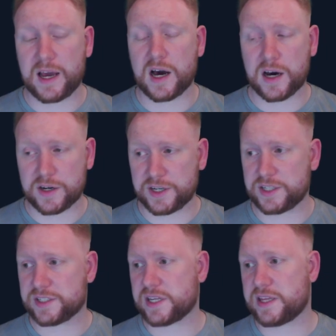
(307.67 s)

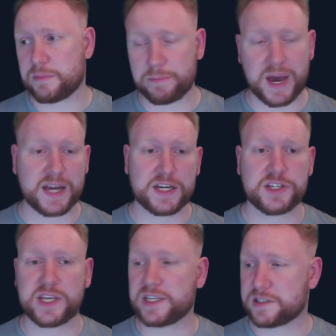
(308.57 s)
Arnas and then banish
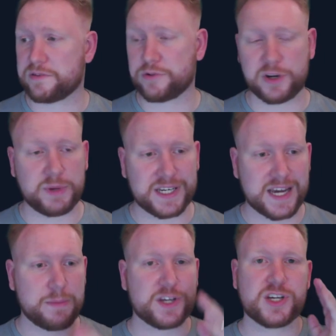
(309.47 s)
things that have already been
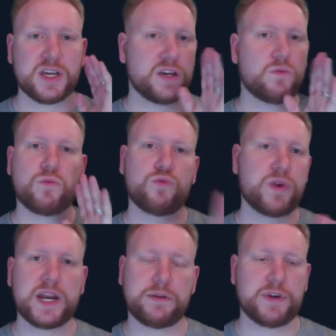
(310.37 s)
damaged.
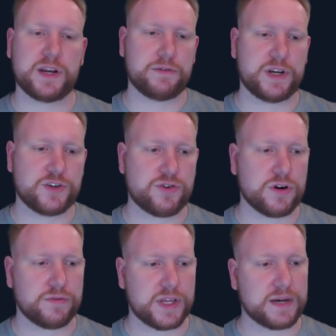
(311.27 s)
Really, really, really
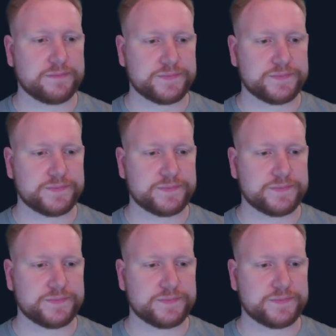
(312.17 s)
strong for that.